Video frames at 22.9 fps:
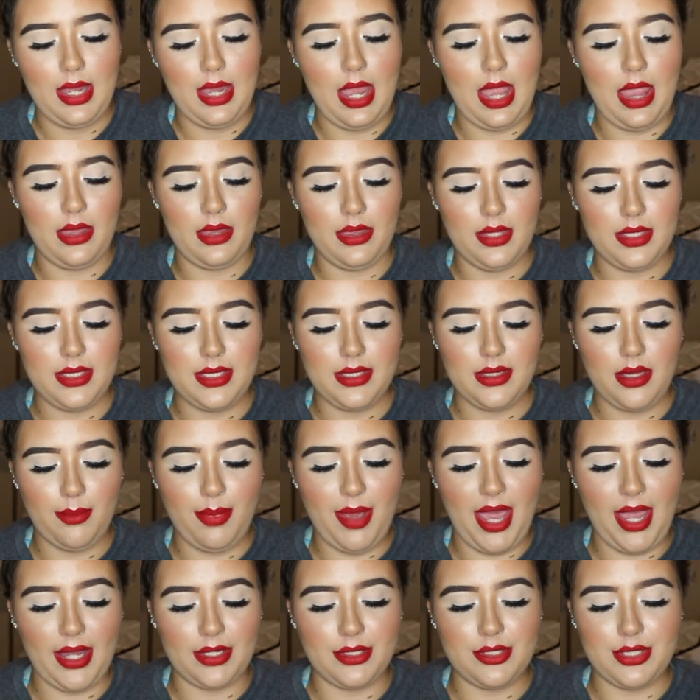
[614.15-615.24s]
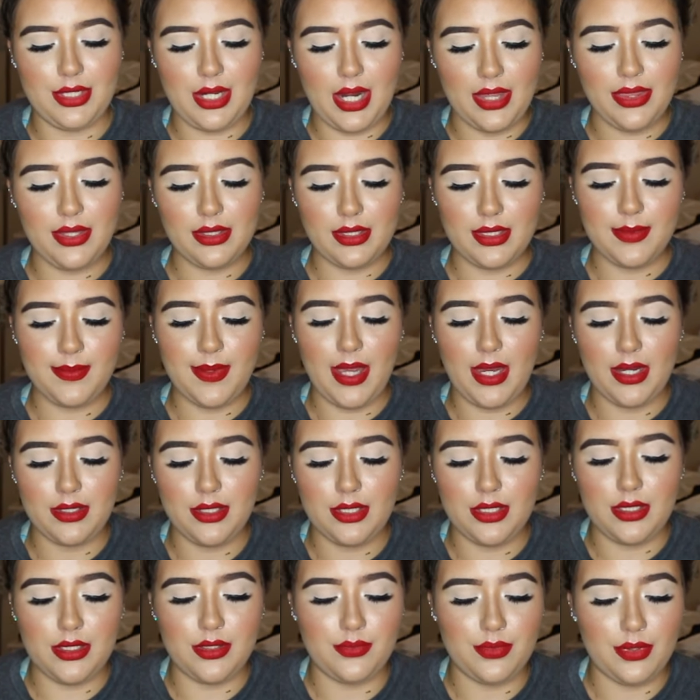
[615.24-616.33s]
And then this is the packaging. I think this
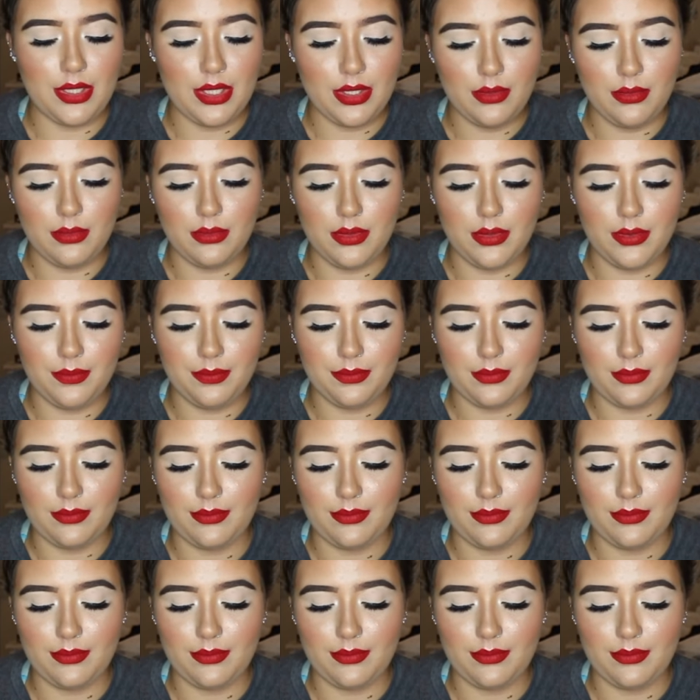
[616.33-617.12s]
packaging is really cool.